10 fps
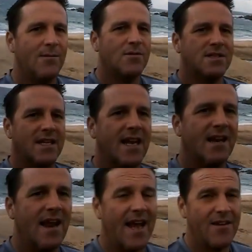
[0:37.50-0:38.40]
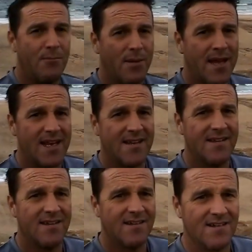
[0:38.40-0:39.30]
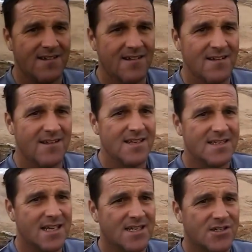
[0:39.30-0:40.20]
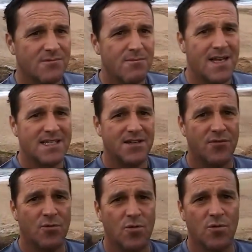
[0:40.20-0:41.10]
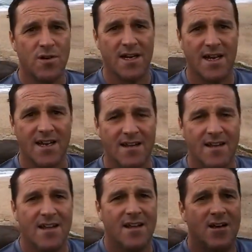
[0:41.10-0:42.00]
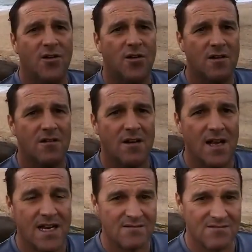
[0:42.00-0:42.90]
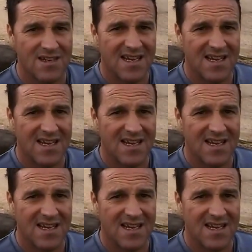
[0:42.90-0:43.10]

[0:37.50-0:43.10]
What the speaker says: to get out of bed is such a massive reward. Okay, not going